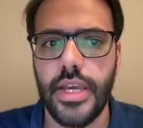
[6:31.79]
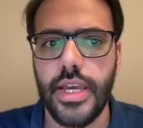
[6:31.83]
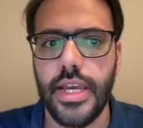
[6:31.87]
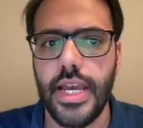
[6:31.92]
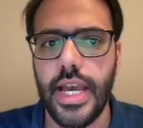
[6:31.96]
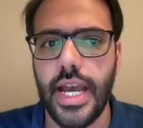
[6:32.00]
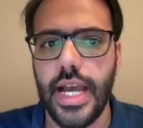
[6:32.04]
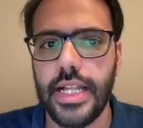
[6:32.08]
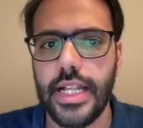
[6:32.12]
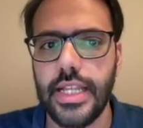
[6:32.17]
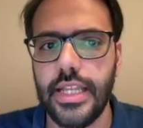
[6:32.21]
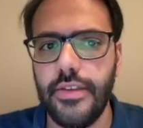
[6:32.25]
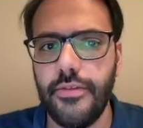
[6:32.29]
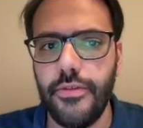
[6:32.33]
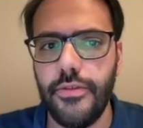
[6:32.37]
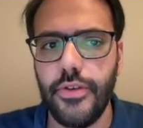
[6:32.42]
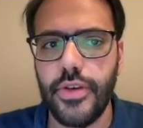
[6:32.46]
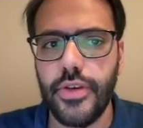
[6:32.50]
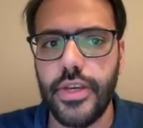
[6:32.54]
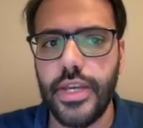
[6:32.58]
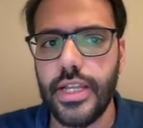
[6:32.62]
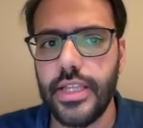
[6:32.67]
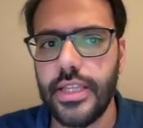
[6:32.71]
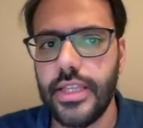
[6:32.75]
And if you
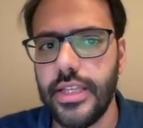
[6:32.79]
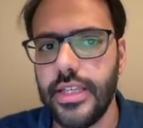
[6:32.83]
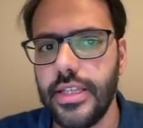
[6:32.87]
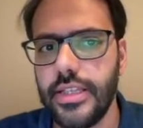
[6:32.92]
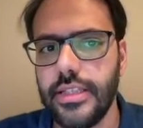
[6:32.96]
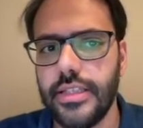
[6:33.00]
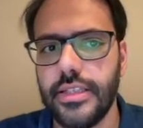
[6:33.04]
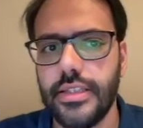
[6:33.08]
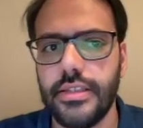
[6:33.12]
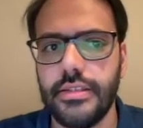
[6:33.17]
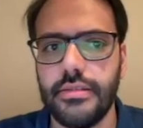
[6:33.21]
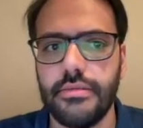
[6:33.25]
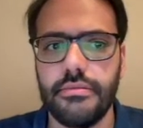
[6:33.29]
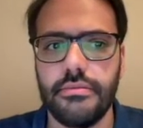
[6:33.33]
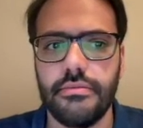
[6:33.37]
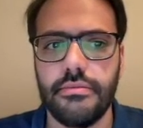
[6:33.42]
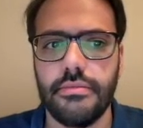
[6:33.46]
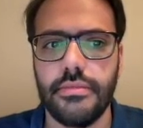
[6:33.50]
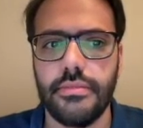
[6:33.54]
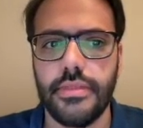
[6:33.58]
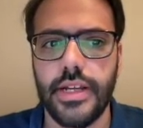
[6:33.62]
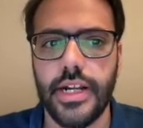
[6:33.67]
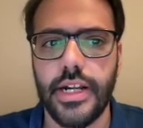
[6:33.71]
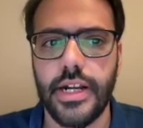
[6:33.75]
get this
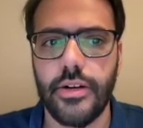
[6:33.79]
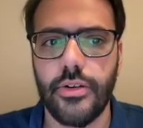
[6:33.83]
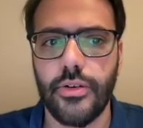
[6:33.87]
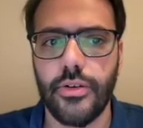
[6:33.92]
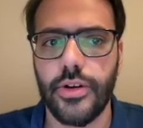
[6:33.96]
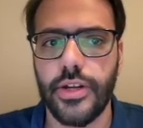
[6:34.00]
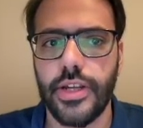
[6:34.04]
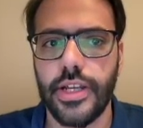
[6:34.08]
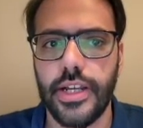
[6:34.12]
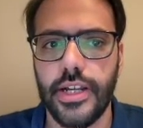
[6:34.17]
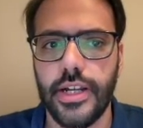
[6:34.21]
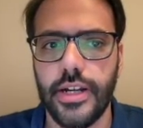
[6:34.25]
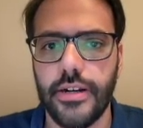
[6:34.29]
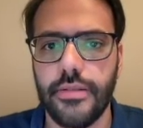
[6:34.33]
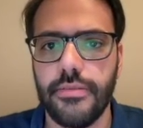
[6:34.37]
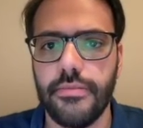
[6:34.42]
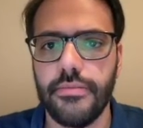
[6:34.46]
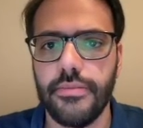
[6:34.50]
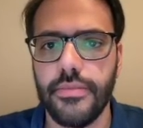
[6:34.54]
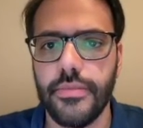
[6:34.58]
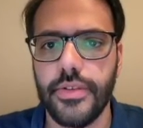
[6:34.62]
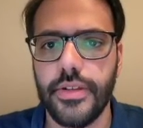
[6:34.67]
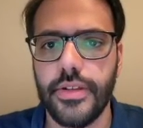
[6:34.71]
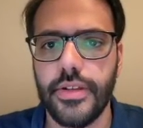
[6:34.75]
error here,
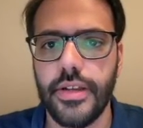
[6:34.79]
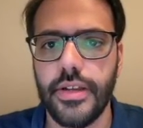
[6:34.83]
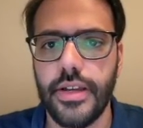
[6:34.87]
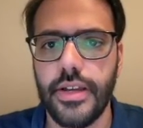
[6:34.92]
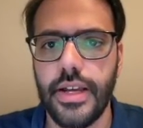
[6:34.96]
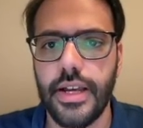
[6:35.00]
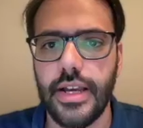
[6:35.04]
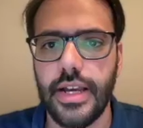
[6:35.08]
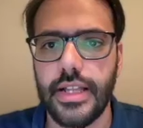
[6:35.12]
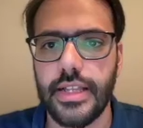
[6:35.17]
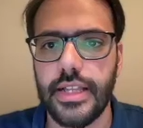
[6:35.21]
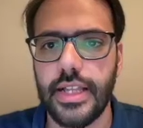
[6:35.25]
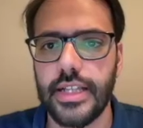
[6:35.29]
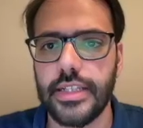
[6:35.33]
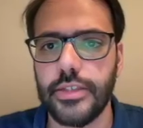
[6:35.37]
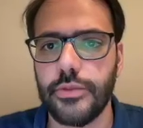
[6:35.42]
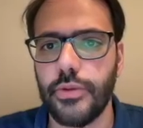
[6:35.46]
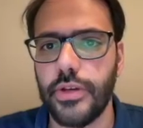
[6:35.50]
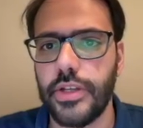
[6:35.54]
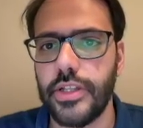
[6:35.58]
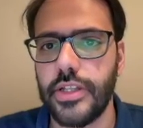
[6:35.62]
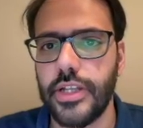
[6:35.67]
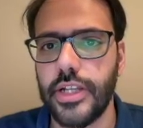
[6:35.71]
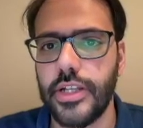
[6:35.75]
and that's why
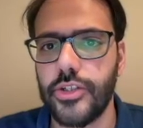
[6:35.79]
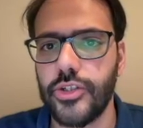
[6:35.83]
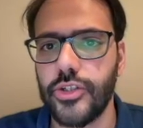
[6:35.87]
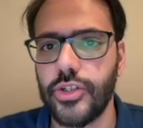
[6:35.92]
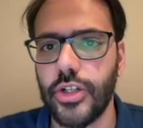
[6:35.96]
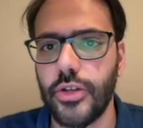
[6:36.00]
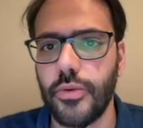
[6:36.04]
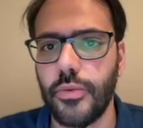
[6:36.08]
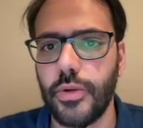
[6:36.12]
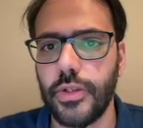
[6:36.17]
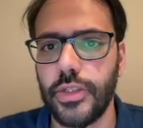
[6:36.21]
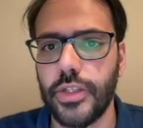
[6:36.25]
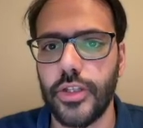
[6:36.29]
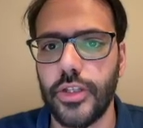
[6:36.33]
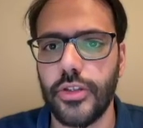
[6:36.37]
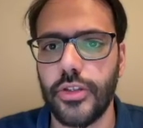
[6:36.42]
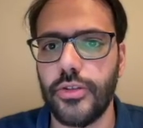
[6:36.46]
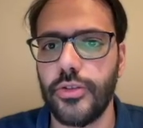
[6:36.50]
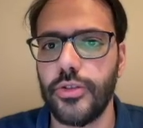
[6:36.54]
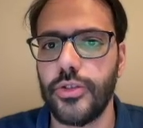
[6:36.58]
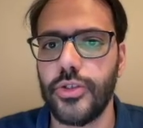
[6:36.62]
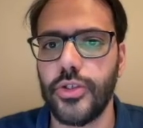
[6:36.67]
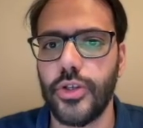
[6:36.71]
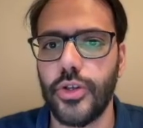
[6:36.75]
intentionally I wanted
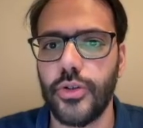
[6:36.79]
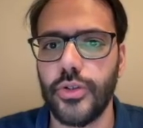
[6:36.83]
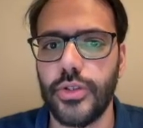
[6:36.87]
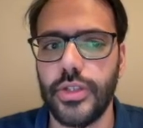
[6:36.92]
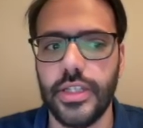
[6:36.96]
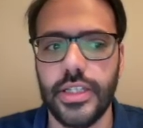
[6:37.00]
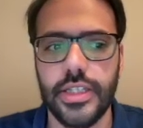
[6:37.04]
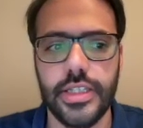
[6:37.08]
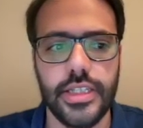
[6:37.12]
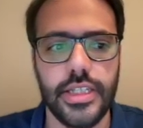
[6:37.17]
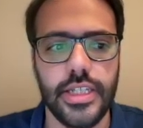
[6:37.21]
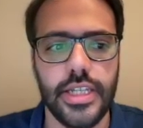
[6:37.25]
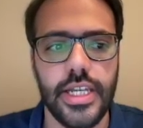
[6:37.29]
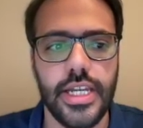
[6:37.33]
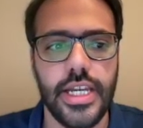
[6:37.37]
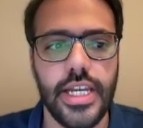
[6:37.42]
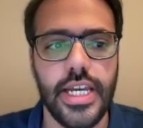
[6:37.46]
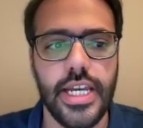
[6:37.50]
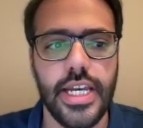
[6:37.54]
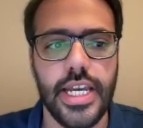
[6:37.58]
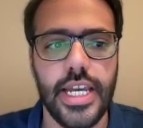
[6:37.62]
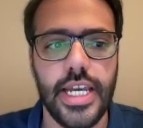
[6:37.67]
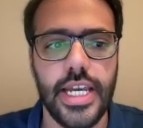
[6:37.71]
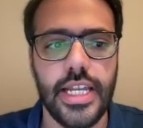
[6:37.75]
to show you this,
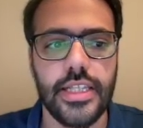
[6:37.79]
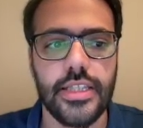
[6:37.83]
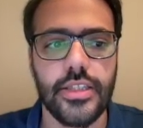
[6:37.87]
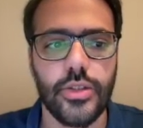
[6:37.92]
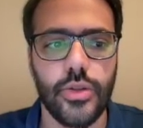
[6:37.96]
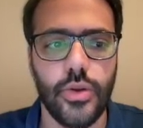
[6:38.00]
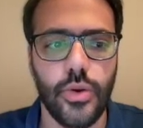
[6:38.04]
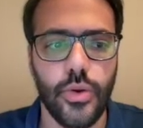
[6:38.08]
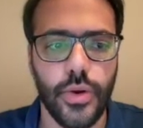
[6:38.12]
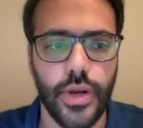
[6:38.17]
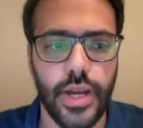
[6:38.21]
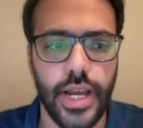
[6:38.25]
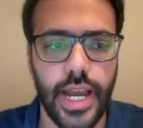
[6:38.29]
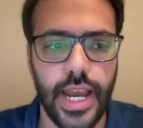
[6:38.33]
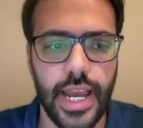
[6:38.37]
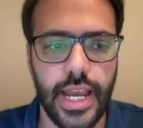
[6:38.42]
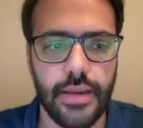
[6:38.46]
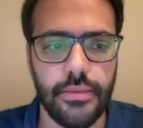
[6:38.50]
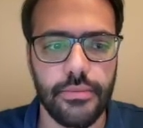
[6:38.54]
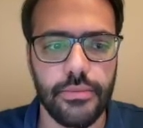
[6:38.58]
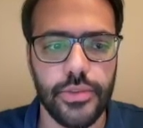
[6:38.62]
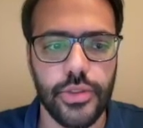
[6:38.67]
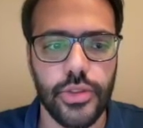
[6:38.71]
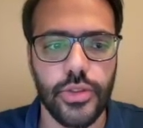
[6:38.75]
it's okay.
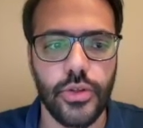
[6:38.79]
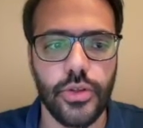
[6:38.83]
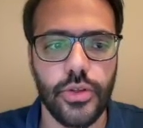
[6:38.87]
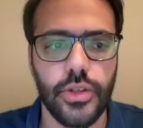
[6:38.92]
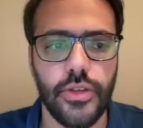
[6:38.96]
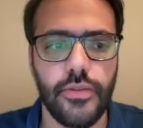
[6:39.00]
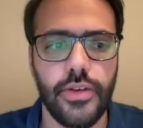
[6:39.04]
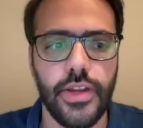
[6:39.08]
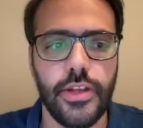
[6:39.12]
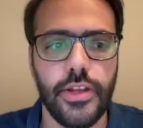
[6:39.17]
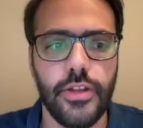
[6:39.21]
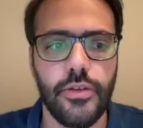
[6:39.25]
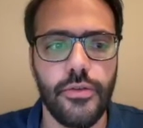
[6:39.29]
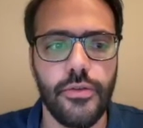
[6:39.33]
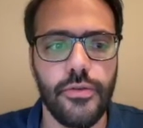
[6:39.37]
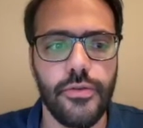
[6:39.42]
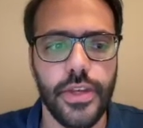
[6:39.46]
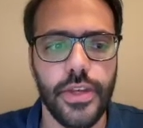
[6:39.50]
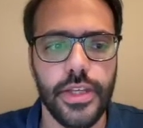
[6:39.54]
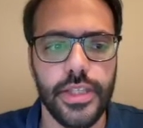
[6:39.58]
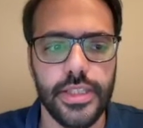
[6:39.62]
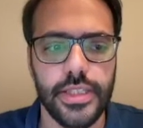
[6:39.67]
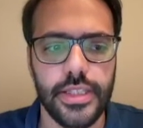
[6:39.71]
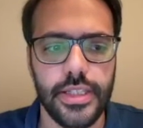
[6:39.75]
So the way to
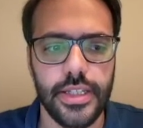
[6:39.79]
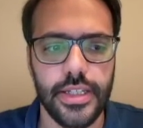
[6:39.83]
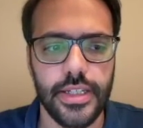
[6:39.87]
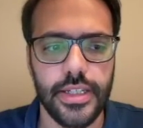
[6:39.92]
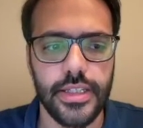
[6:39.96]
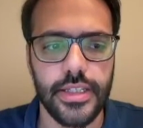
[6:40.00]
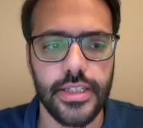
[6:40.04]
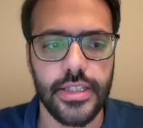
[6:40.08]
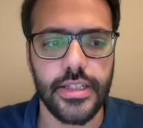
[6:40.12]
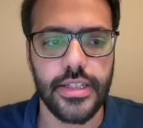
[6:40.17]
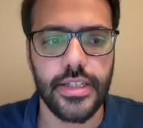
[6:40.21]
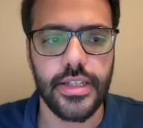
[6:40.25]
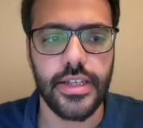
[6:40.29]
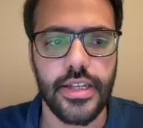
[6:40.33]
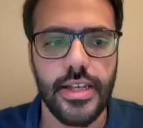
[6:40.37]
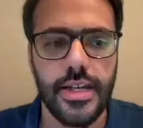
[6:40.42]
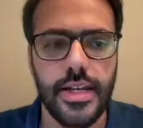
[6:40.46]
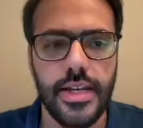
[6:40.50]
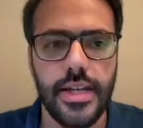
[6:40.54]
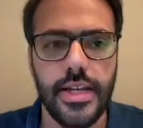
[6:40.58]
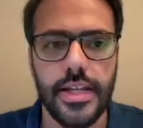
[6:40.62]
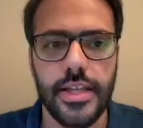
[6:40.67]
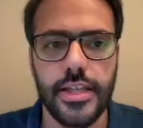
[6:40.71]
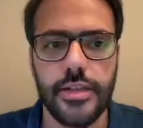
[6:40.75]
fix this
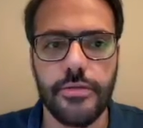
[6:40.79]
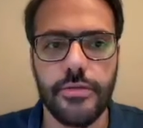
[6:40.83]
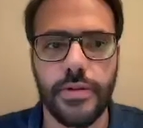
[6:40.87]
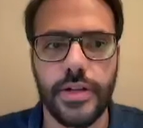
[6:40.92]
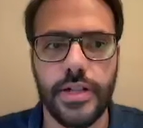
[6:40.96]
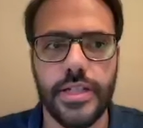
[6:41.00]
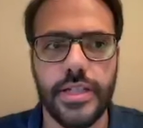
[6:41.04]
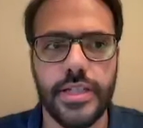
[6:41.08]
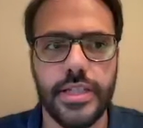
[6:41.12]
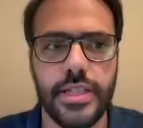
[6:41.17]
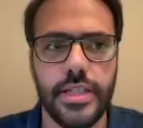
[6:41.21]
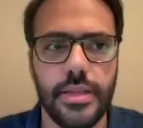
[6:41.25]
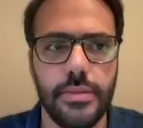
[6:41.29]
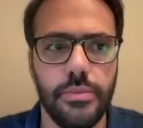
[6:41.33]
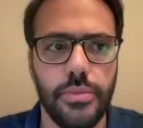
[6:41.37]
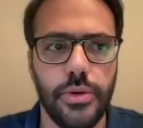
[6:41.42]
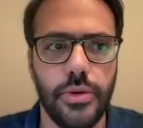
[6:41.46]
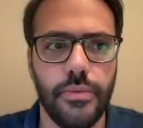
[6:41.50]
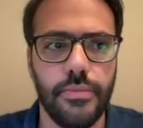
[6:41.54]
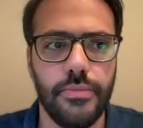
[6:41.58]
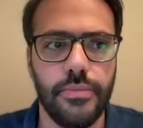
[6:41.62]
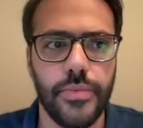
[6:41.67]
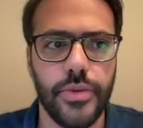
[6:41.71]
is very simple.